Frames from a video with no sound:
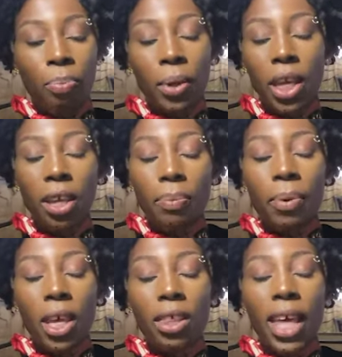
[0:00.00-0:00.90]
be
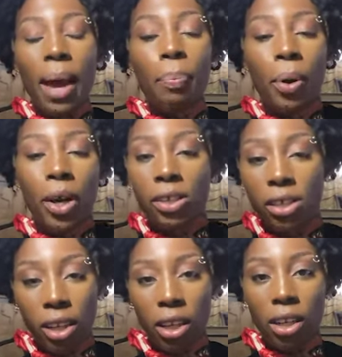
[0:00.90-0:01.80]
that
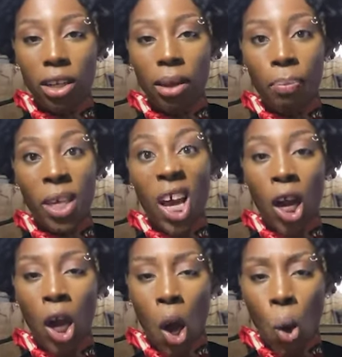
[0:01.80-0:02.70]
person, be a
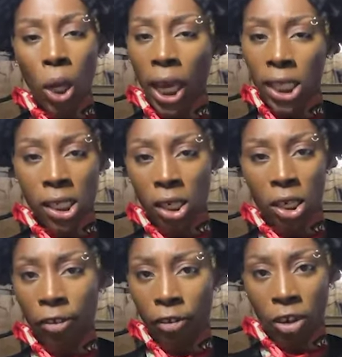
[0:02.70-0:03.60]
go-getter,
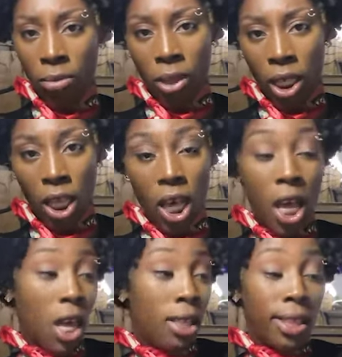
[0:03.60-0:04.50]
you feel me?
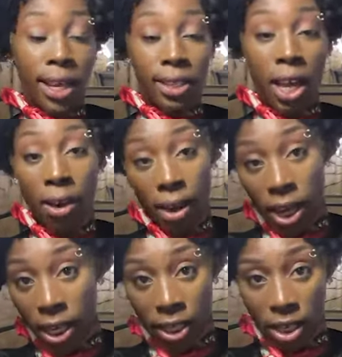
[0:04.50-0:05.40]
That's how
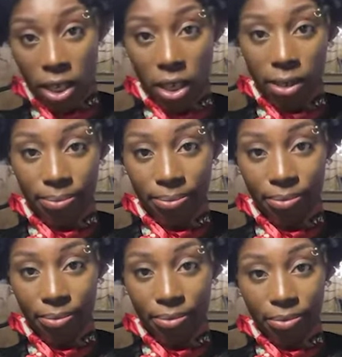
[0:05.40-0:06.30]
I did it.
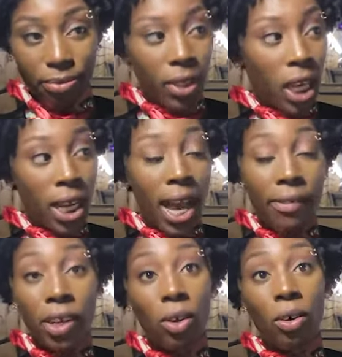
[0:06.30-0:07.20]
And I
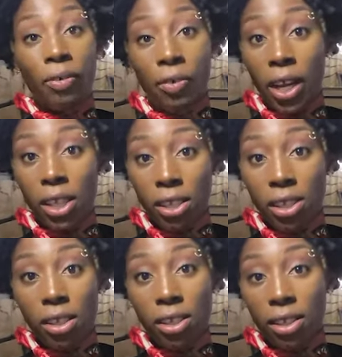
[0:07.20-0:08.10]
have a lot of
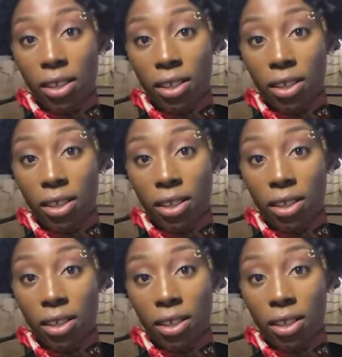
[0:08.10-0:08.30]
friends,